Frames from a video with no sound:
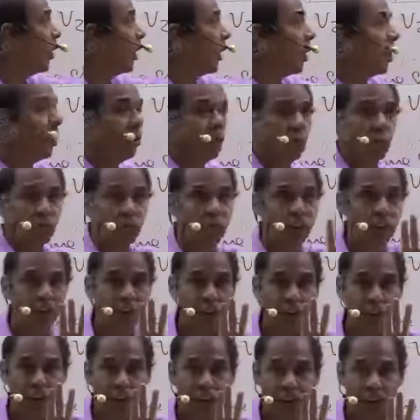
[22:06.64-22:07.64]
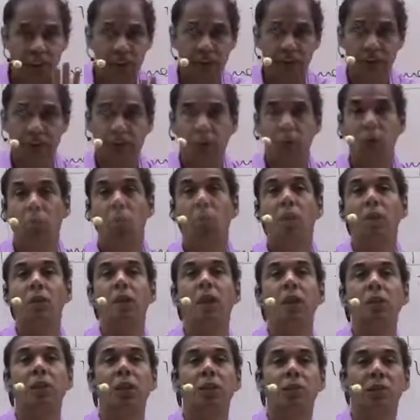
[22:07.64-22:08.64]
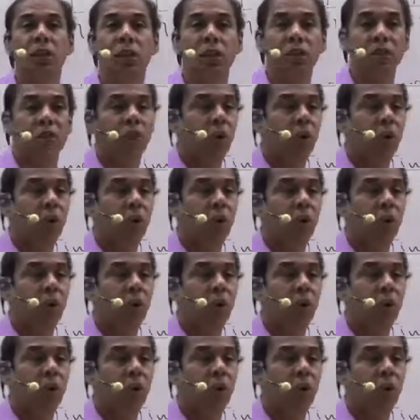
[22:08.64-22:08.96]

we can use in English. What are the 3